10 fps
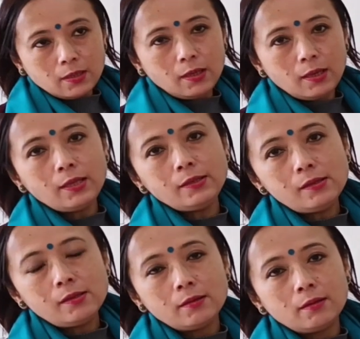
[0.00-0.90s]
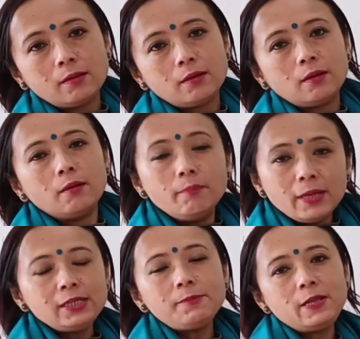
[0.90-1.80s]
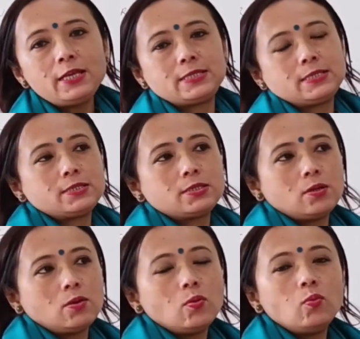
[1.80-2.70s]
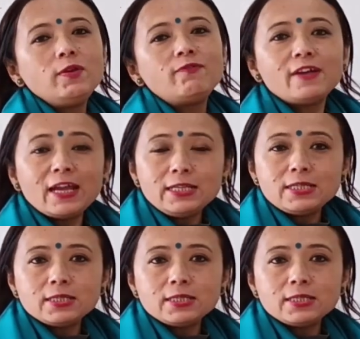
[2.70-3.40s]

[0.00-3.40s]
In many places, we find